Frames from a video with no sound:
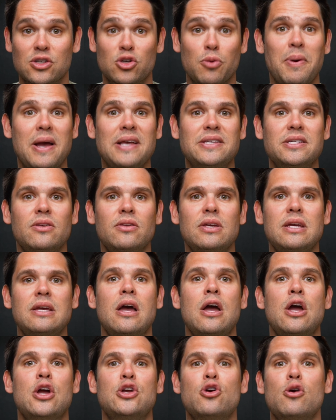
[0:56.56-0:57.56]
So
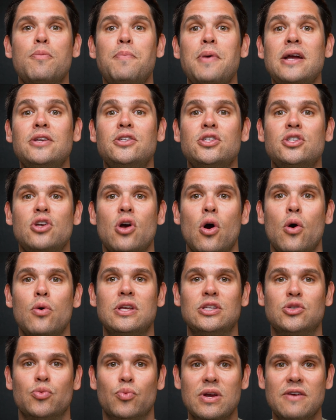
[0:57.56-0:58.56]
basically, your page's code
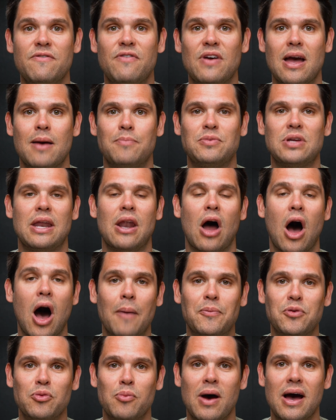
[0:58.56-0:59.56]
is revamped and
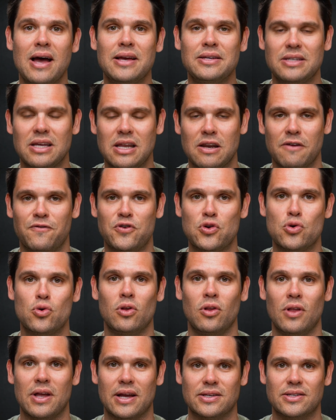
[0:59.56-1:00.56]
optimized in a few
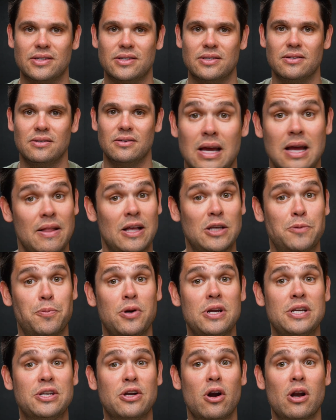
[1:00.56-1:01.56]
clicks. That's
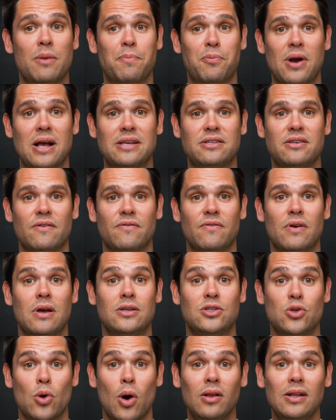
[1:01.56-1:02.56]
pretty darn impressive,
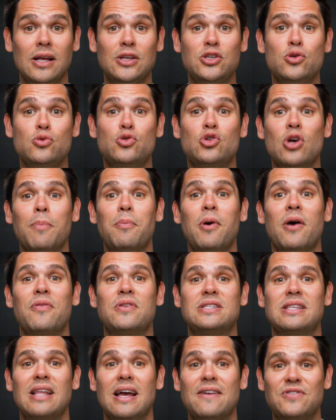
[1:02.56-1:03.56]
so I'll let you jump on
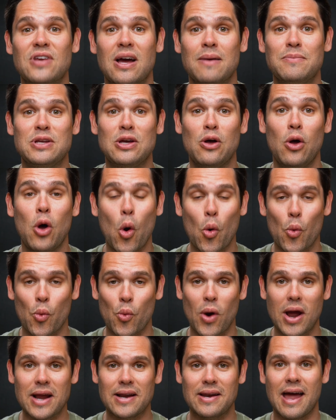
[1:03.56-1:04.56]
this lifetime deal
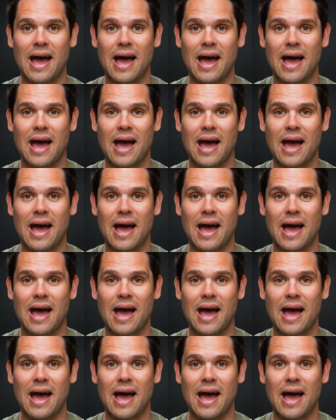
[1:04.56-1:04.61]
right